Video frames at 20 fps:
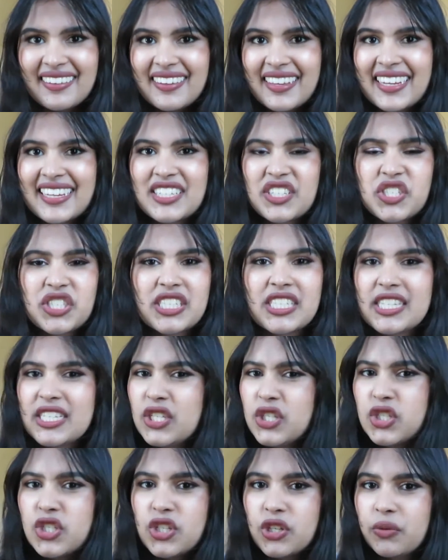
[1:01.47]
Like, it just
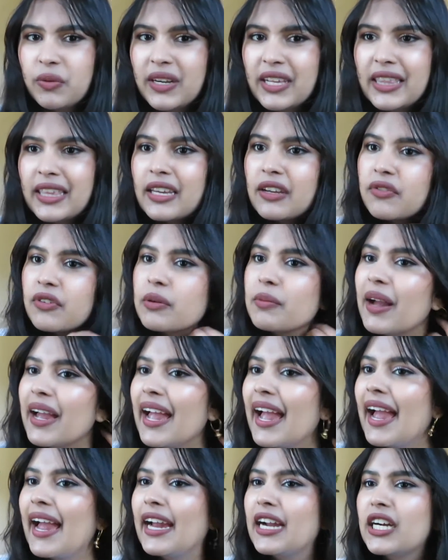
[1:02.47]
didn't do anything for my
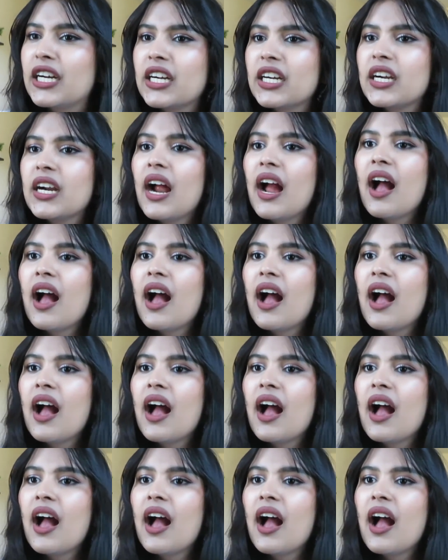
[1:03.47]
hair,